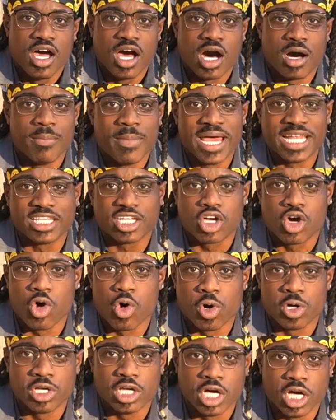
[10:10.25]
I'm at the
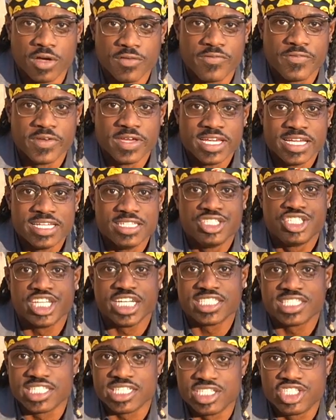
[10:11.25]
corner of
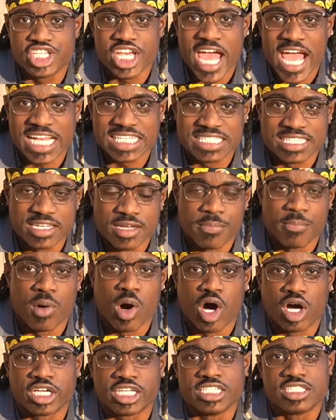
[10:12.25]
Jesse Jackson and
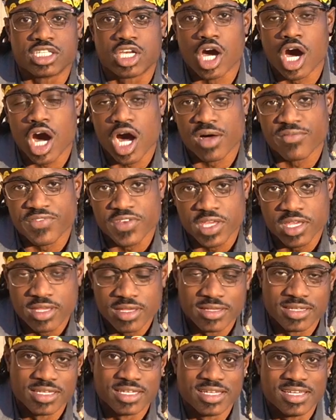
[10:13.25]
Marcus Garvey,
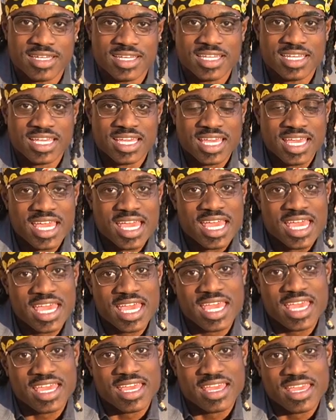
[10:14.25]

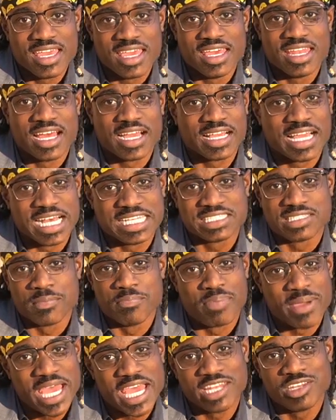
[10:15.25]
and I got some
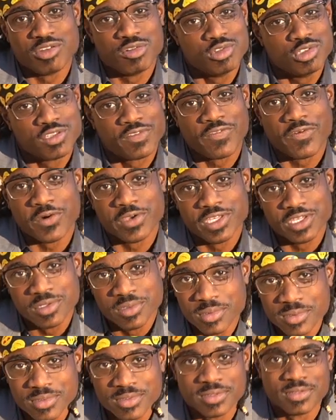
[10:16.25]
bad news for you.
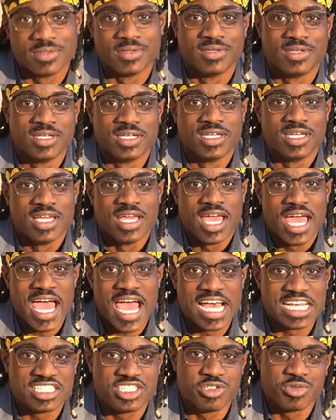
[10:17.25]

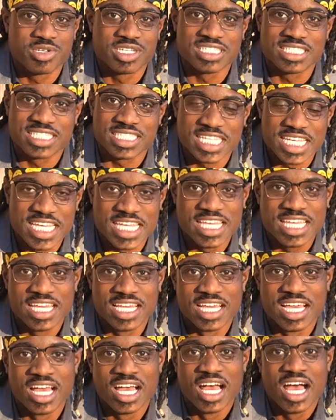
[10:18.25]
As you can see,
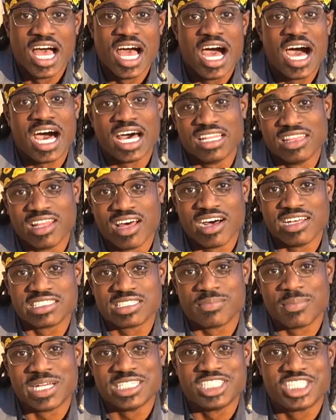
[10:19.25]
I
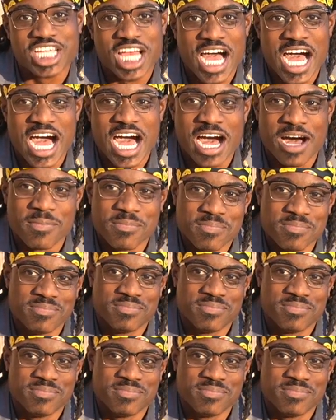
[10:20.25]
lost my job.